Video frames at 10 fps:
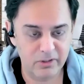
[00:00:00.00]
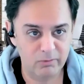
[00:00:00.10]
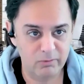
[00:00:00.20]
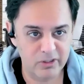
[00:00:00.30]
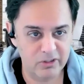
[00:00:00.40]
There
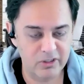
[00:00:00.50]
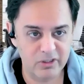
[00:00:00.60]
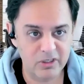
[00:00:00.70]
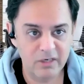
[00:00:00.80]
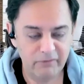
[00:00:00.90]
was just
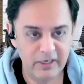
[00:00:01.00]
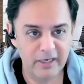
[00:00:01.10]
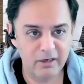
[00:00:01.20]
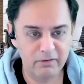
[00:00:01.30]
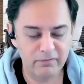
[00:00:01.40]
this
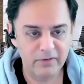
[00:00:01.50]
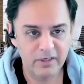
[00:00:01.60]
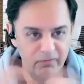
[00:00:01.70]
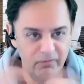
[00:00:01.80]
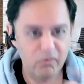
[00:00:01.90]
feeling of
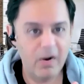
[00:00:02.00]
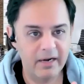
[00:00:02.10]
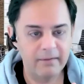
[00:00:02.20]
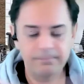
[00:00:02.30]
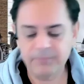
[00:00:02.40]
of
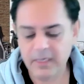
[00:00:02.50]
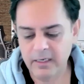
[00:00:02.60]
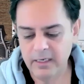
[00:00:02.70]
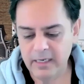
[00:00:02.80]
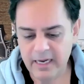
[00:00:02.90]
dread,
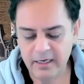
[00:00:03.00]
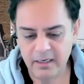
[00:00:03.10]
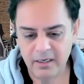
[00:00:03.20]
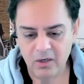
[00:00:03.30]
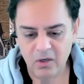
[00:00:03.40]

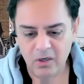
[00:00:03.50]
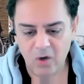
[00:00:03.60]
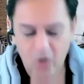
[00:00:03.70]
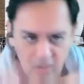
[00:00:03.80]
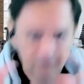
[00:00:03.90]
and
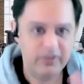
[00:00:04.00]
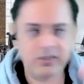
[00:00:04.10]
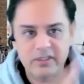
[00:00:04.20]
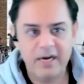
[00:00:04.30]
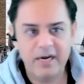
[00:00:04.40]
all of this
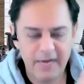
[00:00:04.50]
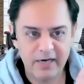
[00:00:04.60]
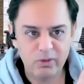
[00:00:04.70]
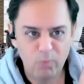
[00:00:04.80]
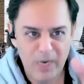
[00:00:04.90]
is tied
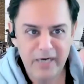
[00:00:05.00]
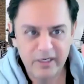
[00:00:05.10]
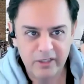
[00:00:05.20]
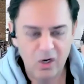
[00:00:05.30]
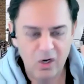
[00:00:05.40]
back to when
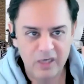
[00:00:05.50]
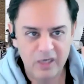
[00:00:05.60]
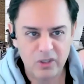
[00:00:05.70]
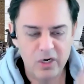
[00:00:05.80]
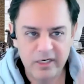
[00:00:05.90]
did the clock
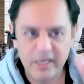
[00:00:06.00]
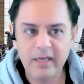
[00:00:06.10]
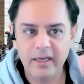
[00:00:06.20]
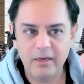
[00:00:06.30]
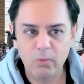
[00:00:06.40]
start
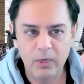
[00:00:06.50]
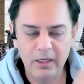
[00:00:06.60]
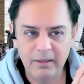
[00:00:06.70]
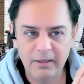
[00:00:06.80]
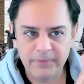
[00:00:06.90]
ticking?
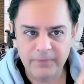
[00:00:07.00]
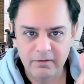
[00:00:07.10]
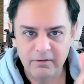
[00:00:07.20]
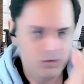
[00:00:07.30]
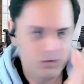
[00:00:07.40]
Well,
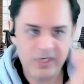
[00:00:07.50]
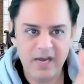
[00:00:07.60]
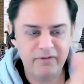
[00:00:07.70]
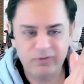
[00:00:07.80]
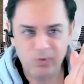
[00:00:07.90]
First
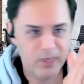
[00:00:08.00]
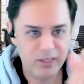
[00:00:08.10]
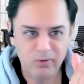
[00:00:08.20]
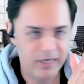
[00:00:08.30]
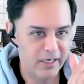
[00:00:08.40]
half of
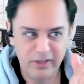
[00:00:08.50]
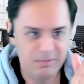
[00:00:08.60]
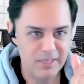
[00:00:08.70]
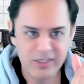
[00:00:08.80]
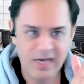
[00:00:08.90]
2020,
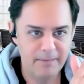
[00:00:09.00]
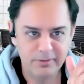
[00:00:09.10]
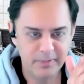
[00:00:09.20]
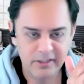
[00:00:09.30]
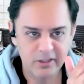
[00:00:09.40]
nothing much
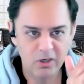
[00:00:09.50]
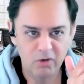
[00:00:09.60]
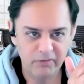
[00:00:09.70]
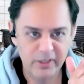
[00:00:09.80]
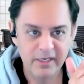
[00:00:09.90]
happens because of
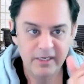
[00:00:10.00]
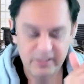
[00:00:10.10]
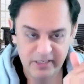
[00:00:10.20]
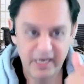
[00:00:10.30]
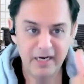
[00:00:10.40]
COVID.
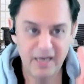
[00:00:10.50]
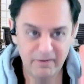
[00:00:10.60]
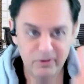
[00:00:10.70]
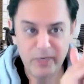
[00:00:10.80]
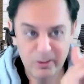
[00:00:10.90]
Second half
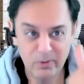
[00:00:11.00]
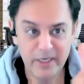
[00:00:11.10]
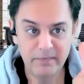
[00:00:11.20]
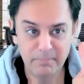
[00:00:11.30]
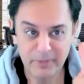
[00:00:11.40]
of
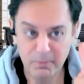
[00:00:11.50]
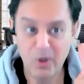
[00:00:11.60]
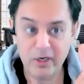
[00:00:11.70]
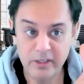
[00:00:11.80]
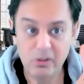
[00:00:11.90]
2020, the
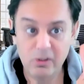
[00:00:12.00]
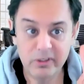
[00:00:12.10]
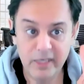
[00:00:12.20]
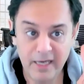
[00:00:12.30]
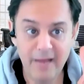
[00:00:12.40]
market's
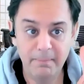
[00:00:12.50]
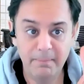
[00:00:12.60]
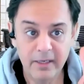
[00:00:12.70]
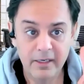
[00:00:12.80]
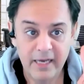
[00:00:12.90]
loosening up.
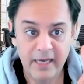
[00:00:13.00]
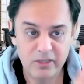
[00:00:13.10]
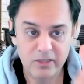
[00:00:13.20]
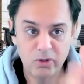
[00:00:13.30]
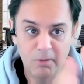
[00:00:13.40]

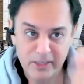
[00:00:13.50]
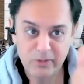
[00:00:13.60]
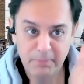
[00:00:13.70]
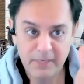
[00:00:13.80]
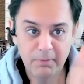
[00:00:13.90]
And so a bunch
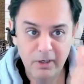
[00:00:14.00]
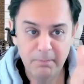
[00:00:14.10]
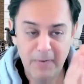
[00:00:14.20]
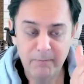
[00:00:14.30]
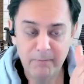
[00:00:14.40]
of people are
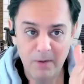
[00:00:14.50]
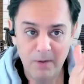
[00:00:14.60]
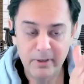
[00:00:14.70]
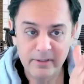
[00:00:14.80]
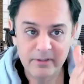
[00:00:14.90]
buying
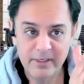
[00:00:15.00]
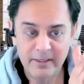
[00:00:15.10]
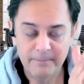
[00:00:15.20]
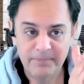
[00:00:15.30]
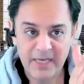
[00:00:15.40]
properties
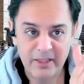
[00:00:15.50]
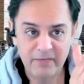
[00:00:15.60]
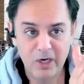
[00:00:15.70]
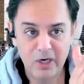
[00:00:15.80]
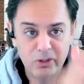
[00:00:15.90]
and
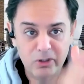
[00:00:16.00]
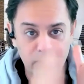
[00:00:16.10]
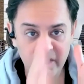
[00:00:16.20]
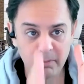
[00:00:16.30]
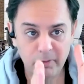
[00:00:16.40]
they've got two
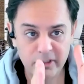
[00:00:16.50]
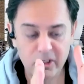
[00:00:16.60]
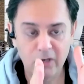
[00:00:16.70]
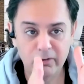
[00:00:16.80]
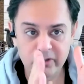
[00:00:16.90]
year bridge
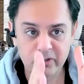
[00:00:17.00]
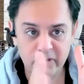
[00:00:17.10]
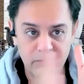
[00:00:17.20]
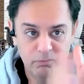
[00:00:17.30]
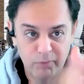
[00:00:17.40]
loans,
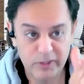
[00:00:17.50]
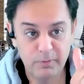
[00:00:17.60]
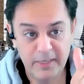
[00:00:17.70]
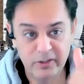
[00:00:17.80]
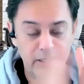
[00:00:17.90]

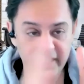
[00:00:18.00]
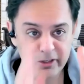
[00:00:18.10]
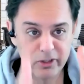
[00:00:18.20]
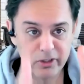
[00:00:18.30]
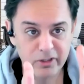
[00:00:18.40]
which basically
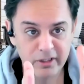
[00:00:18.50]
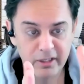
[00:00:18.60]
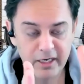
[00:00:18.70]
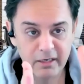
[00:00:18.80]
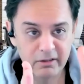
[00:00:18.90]
are just
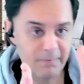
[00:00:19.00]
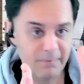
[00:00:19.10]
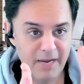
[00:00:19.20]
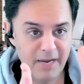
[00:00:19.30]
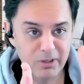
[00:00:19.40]
in, in
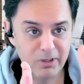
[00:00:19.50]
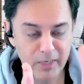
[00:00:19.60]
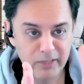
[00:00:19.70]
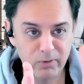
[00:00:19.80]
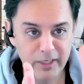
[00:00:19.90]
sometime in
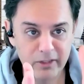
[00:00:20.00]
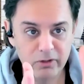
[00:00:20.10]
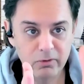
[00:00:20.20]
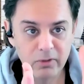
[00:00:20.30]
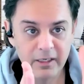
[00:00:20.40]

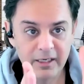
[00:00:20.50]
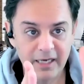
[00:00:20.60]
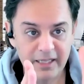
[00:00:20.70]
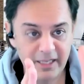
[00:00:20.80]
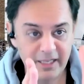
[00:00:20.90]
2022.
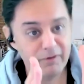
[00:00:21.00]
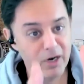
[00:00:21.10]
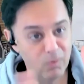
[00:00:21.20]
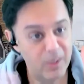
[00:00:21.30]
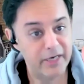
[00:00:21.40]
And then they've
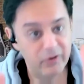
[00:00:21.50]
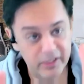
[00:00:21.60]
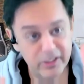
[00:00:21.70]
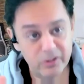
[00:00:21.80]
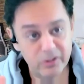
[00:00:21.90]
got a one year
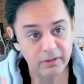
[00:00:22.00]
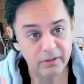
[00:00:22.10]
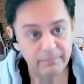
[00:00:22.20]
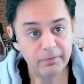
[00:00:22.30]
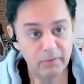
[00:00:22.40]
extension,
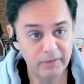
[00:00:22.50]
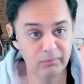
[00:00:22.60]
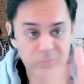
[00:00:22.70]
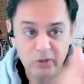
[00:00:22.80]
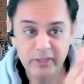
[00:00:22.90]
right?
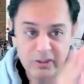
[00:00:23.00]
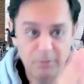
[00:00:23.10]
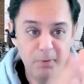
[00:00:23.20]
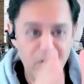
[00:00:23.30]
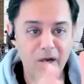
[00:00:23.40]
So these are
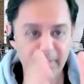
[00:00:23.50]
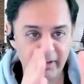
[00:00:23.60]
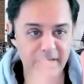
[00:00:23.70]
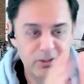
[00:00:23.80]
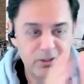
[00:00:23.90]
pretty
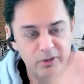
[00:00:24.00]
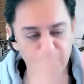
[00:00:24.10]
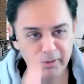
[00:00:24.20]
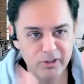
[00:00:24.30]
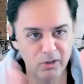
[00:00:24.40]
common, right? Two year
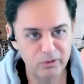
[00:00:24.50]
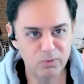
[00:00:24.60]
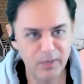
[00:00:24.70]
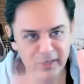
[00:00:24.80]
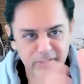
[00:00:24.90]
bridge loans,
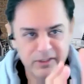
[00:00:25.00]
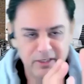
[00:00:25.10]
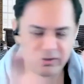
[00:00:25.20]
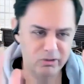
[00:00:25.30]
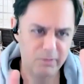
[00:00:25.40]
one year mm-hmm.
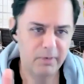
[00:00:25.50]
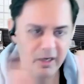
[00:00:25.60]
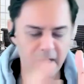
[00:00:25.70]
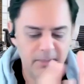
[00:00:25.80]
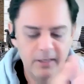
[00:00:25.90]
extension, those are pretty
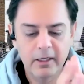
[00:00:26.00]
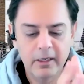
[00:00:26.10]
common.